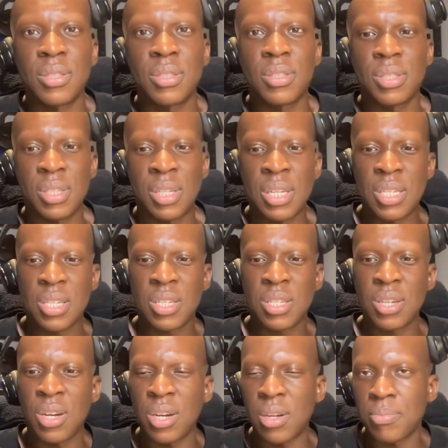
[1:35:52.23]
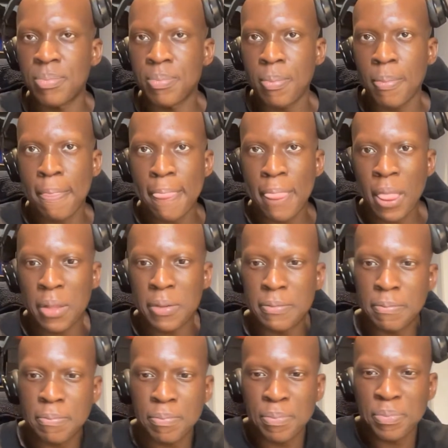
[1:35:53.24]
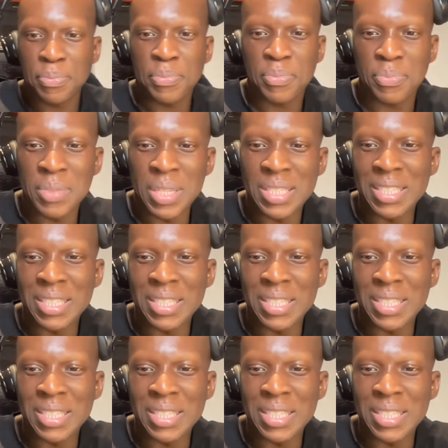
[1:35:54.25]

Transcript: Here's Sarr. Man